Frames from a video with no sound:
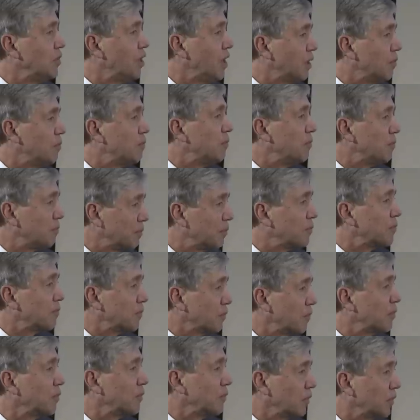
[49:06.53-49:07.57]
yeah.
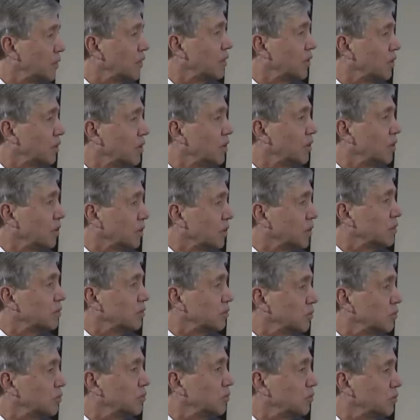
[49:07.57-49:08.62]
diabetes. I know it's going to be
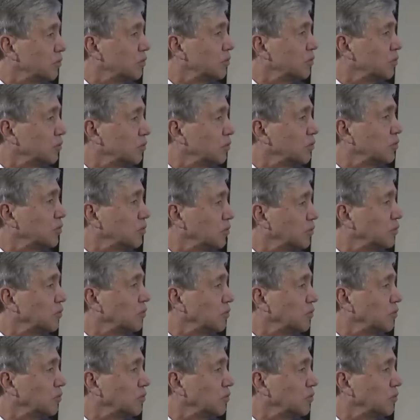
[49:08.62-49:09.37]
gray for a while, and